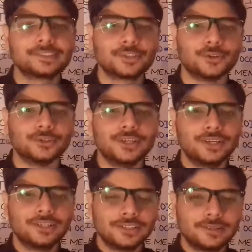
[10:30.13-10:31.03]
So,
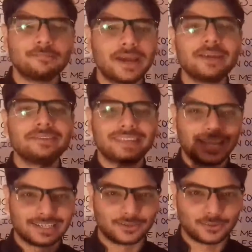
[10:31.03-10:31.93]
very
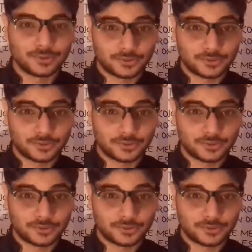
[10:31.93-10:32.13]
thank you.